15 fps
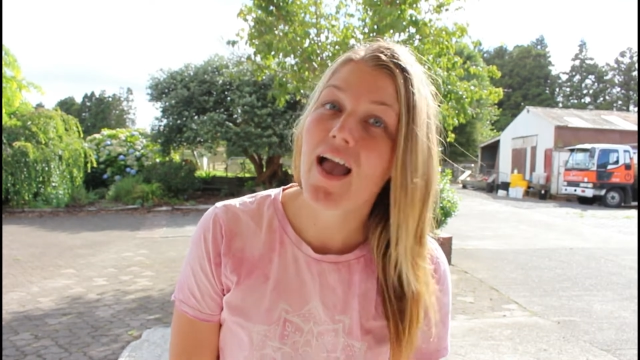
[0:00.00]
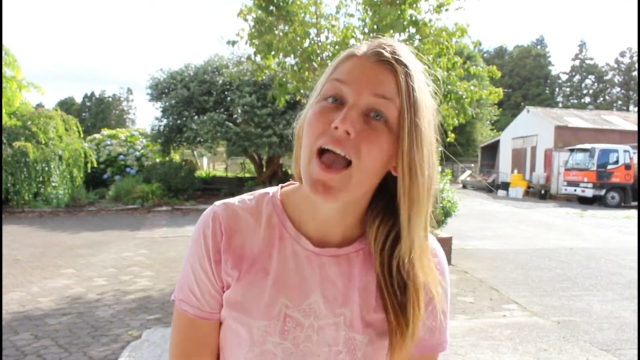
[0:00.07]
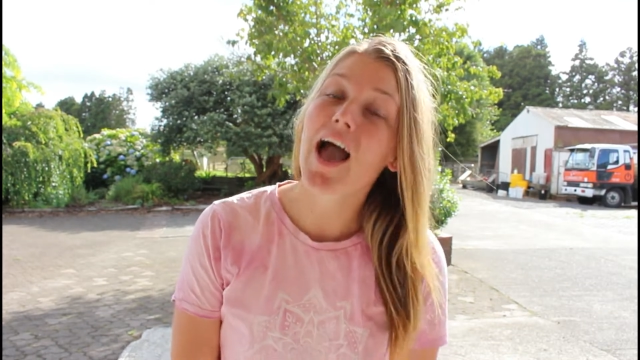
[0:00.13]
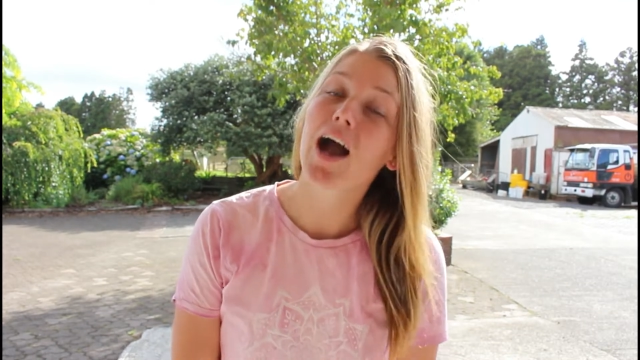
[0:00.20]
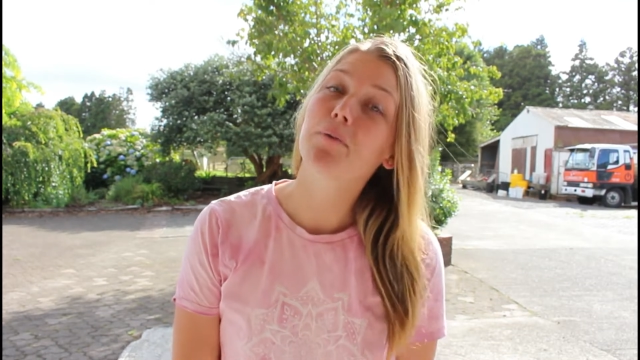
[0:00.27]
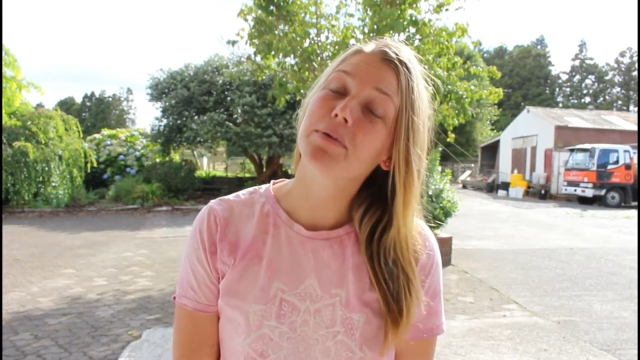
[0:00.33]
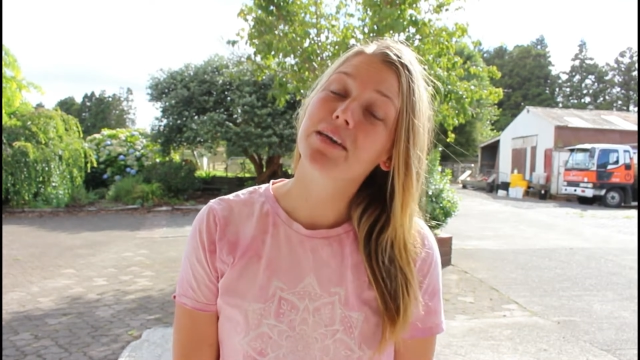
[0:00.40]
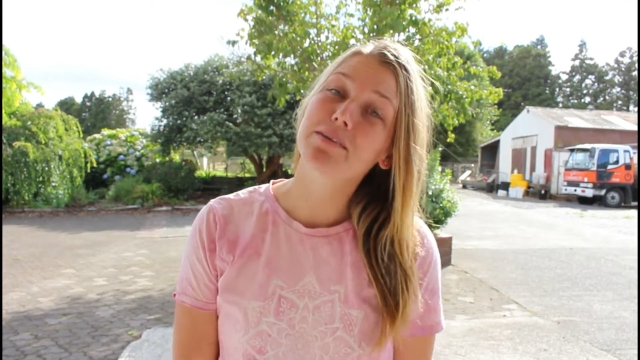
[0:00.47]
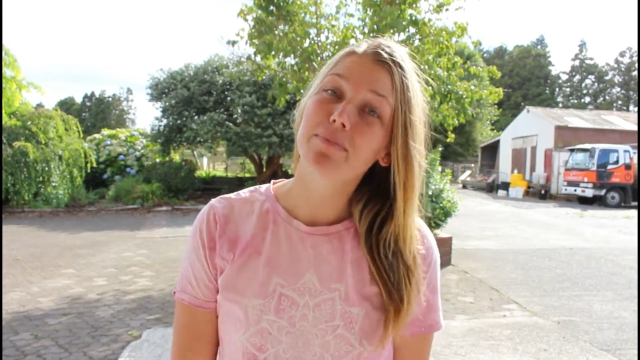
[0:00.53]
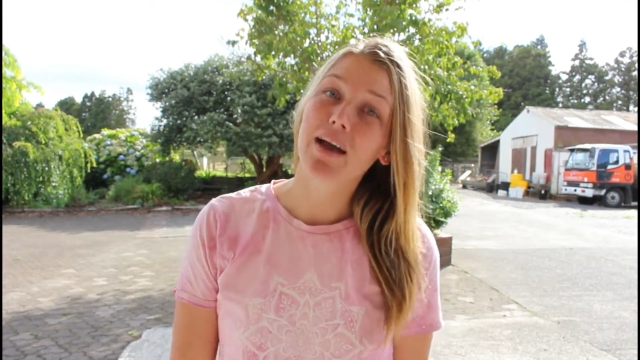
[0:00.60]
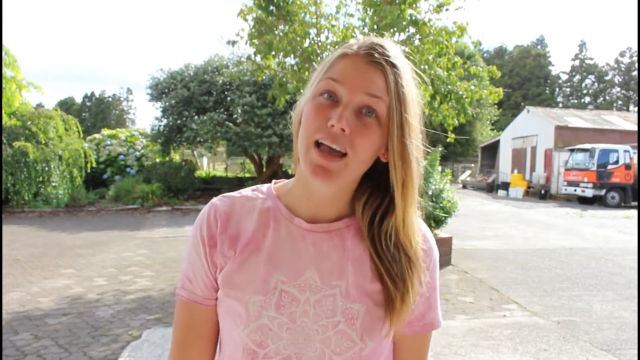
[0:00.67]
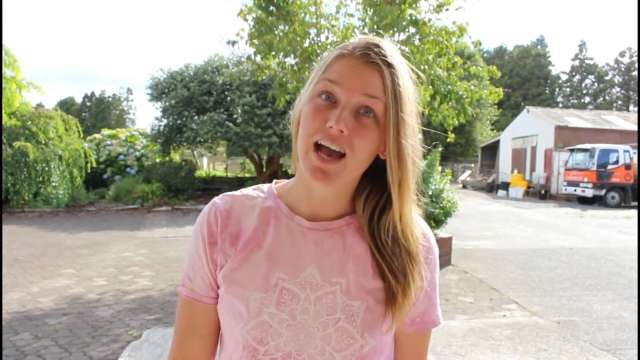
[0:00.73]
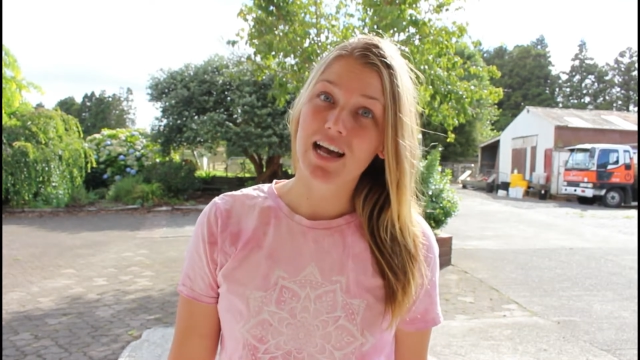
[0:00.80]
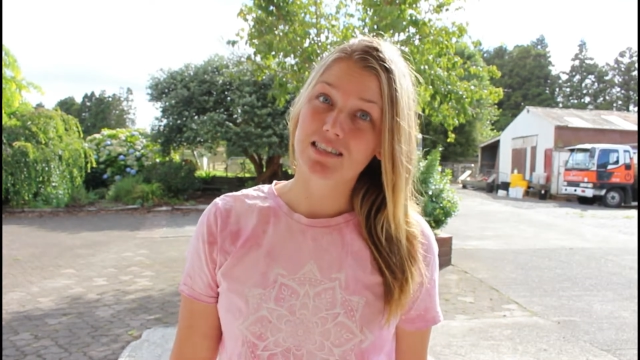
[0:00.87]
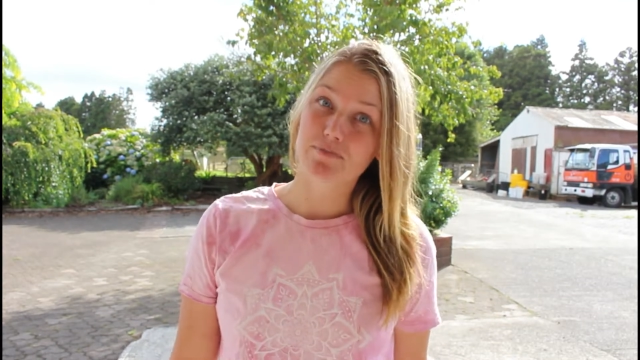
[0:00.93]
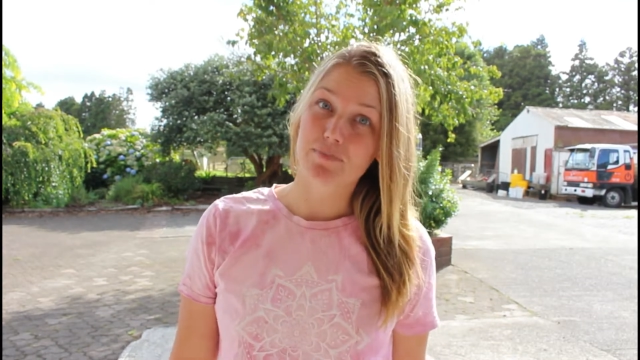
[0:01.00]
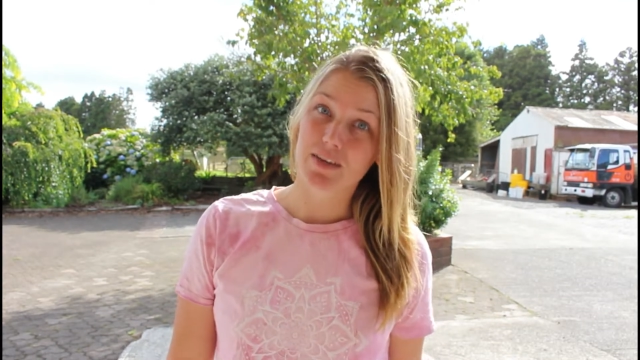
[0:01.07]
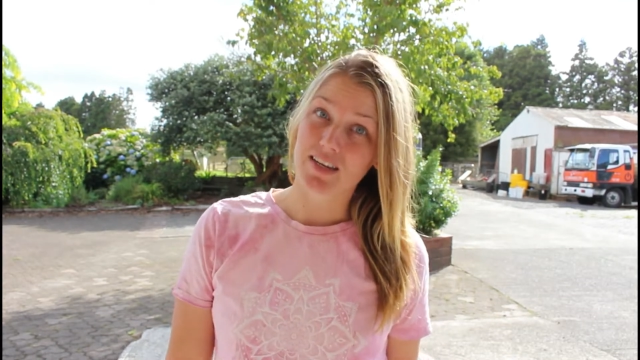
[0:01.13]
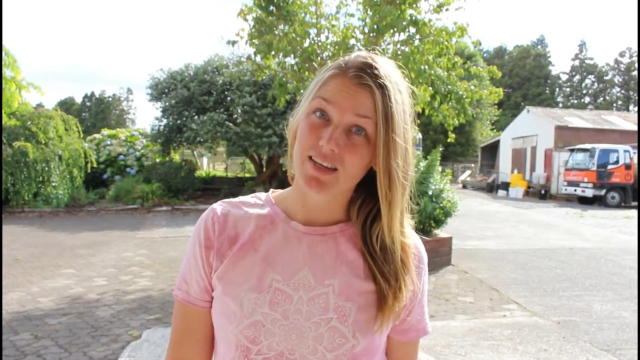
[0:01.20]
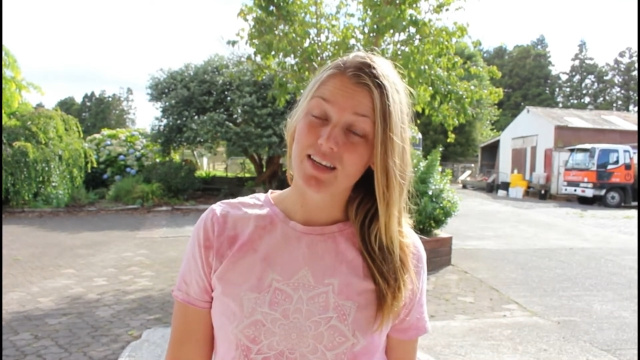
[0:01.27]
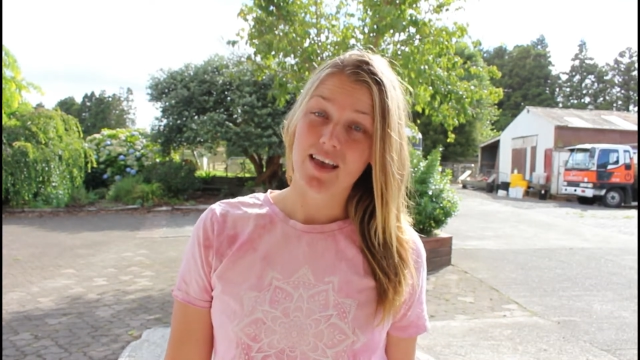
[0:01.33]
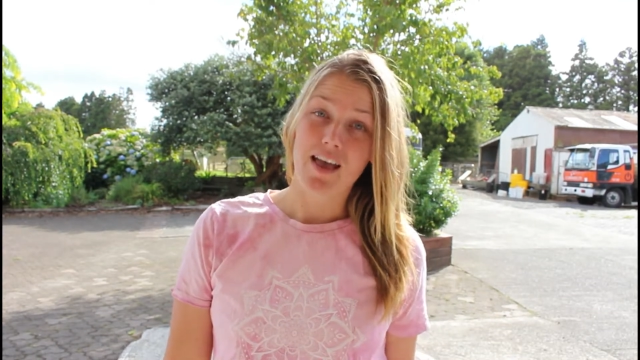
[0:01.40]
how me and my
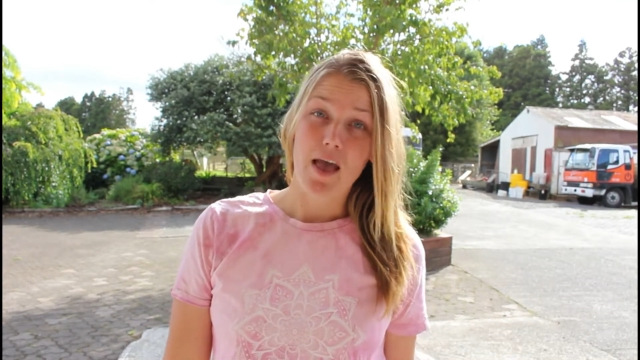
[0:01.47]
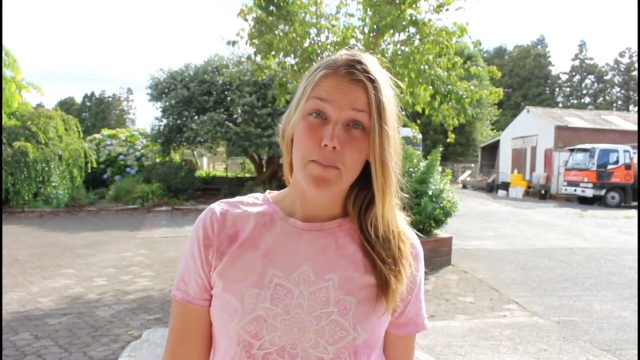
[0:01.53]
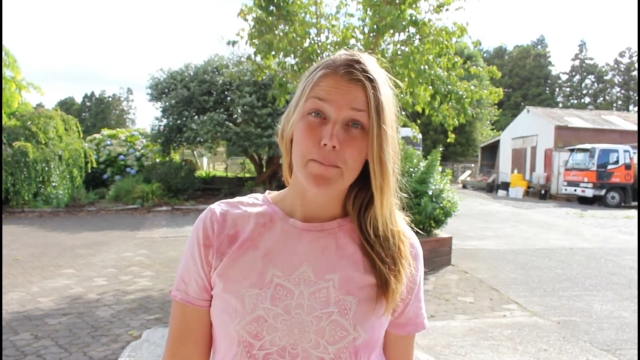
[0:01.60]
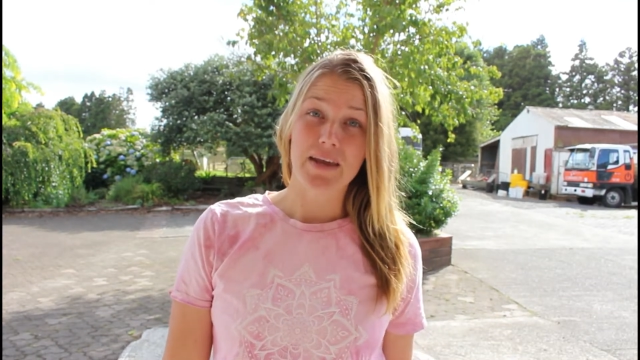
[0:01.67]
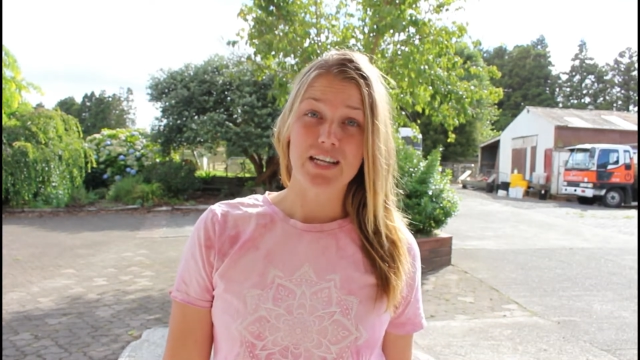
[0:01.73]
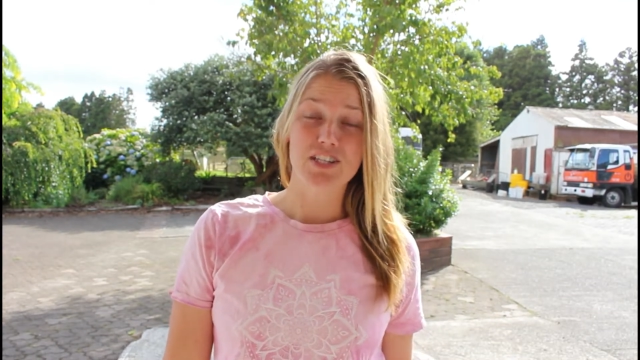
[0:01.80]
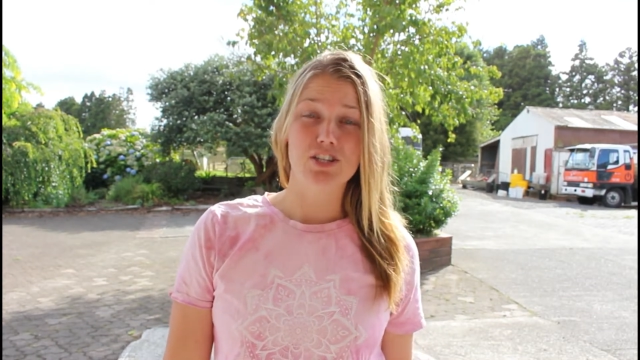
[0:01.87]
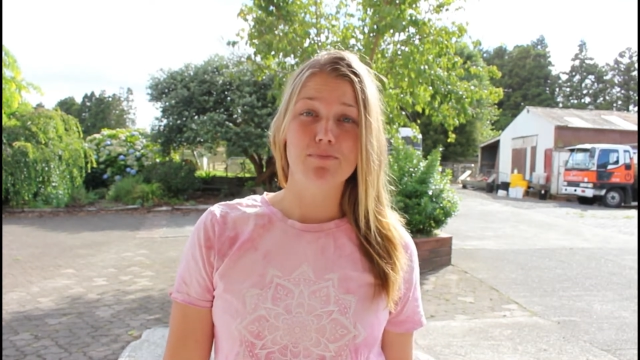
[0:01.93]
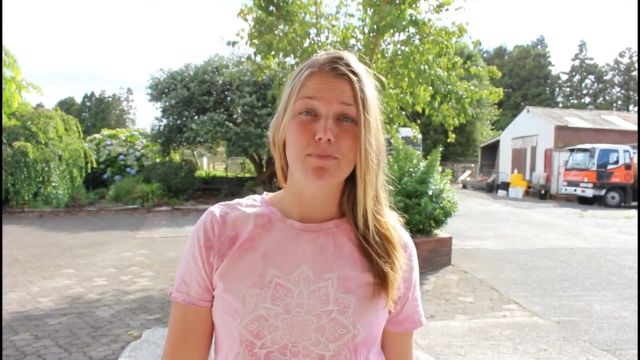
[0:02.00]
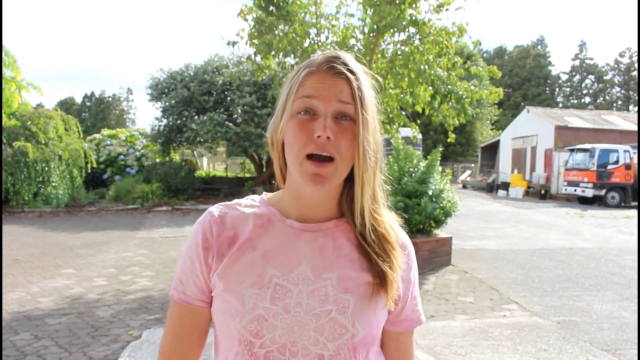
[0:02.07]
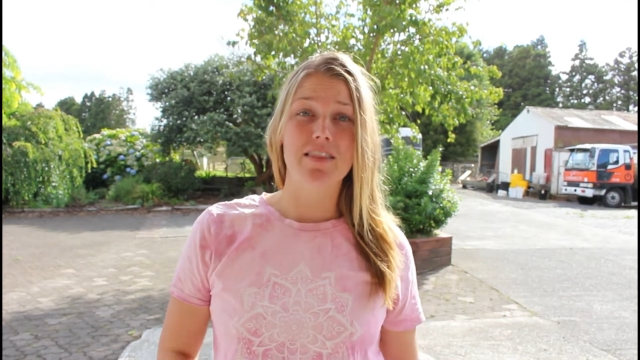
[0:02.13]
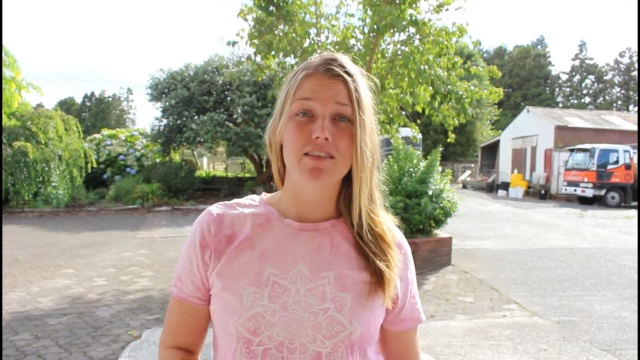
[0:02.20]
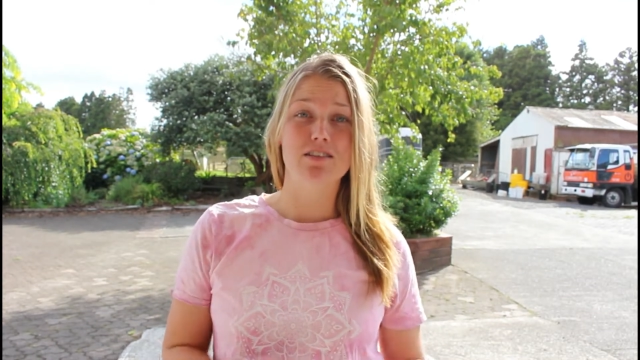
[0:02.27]
husband managed to buy